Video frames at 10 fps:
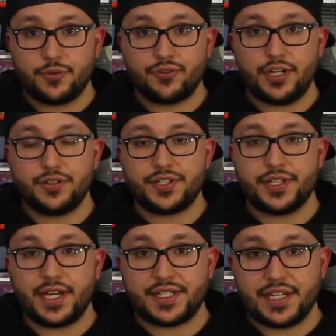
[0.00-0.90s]
I'm trying to do this
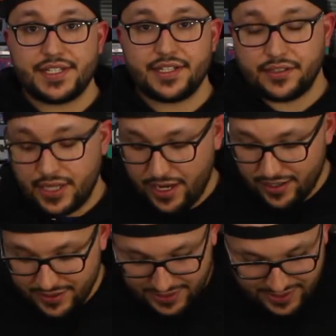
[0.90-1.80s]
so you guys can't see the
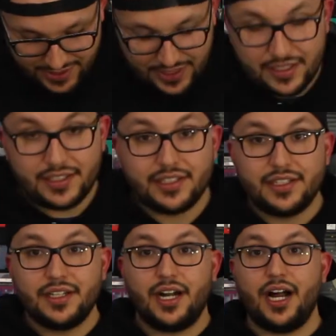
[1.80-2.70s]
glare.
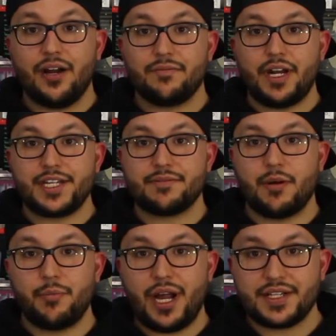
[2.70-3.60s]
Ready to
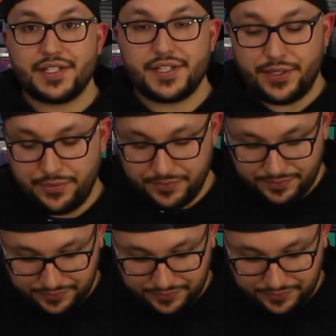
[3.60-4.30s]
Rumble Boxing 2.